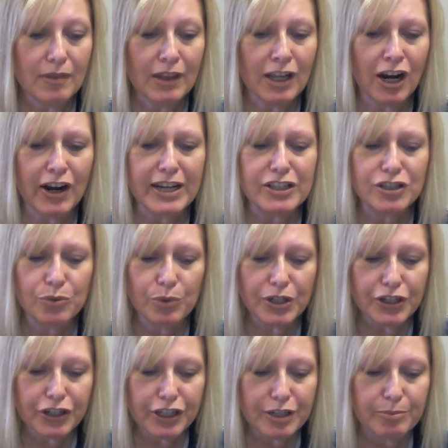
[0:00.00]
All right, so
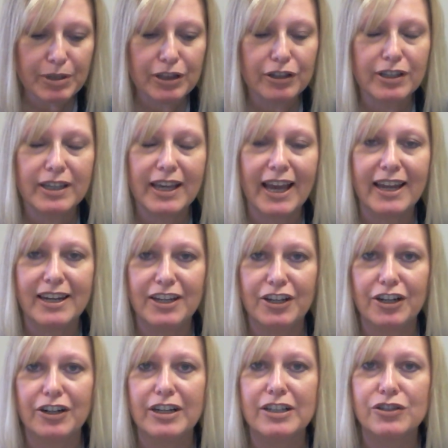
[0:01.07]
what you're going to be looking at
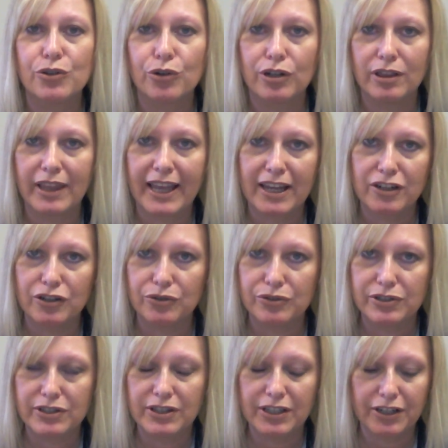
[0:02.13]
here is
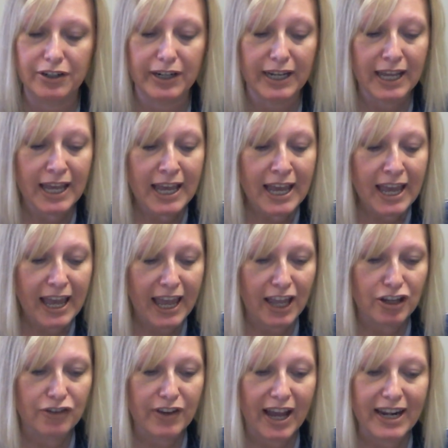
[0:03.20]
Orlando's theory.
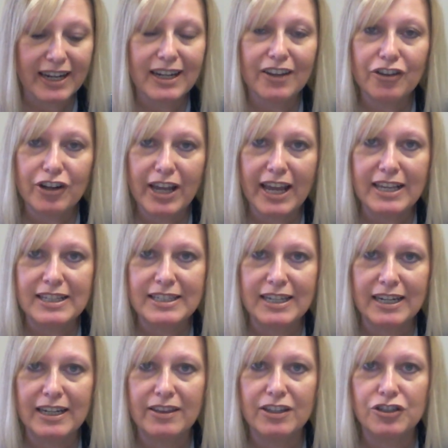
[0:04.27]
And you've got another case
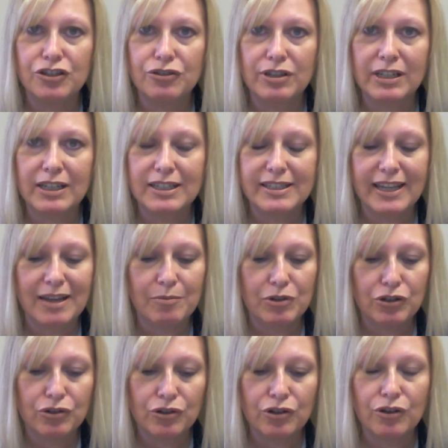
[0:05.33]
study that you can
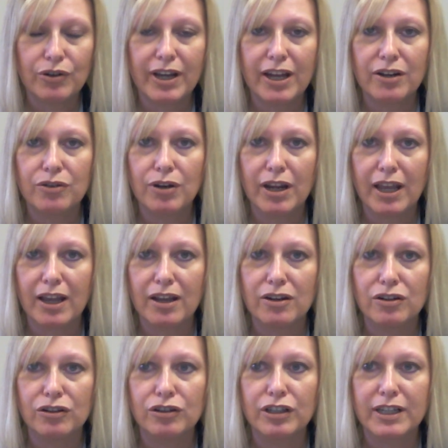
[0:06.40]
examine. You can go ahead
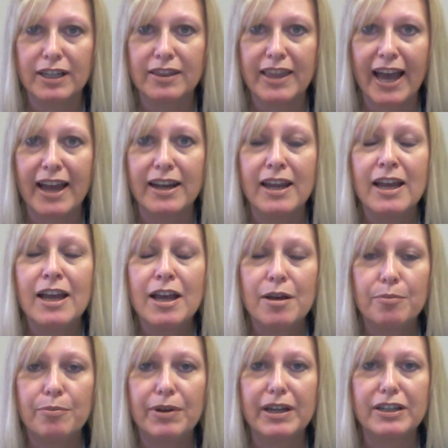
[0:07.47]
and look at that.
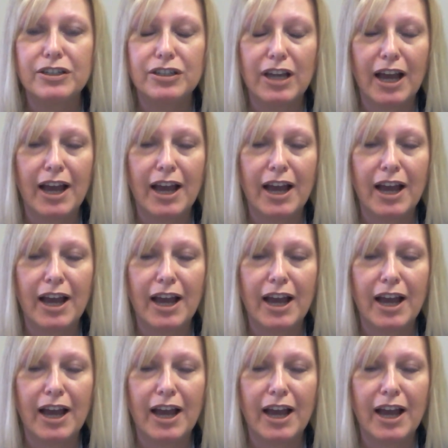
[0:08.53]
But